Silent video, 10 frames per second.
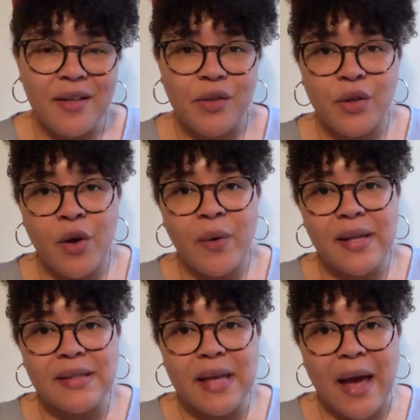You know,
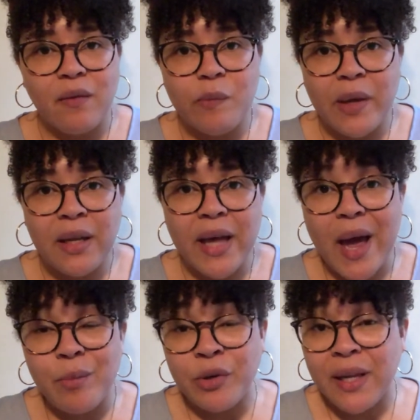as I've been
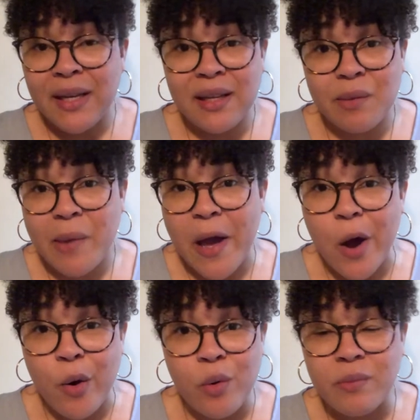hibernating in my
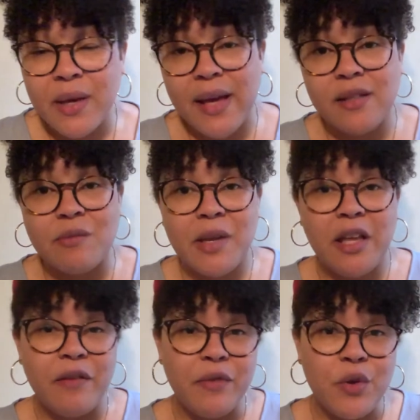home, as
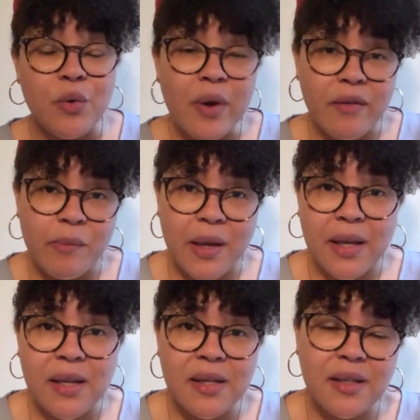many of you have
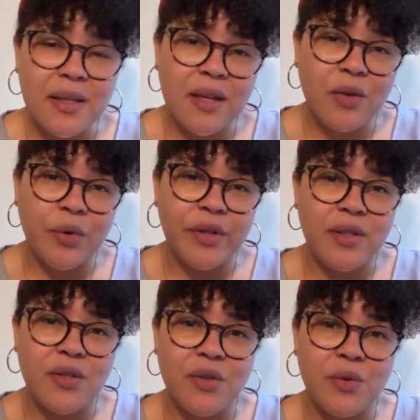been, in order
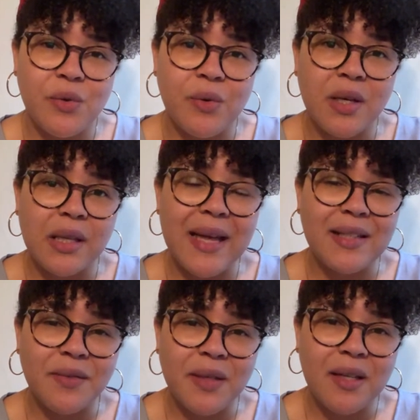to
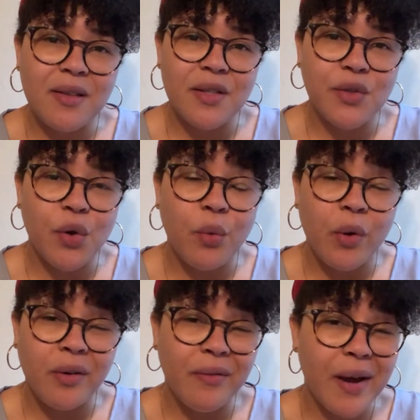collectively get this
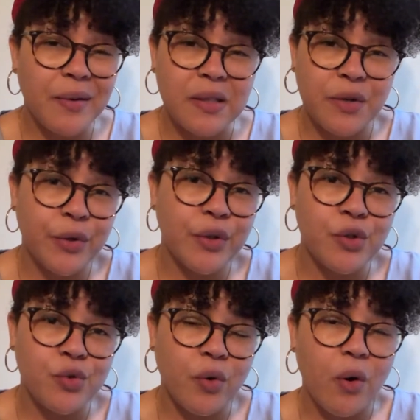coronavirus under
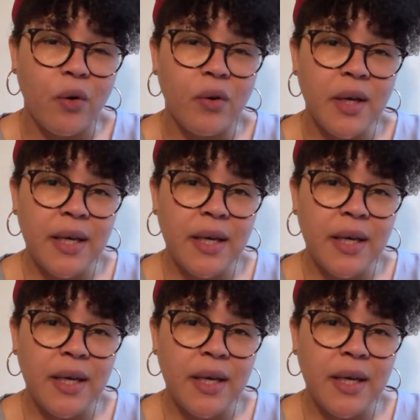control,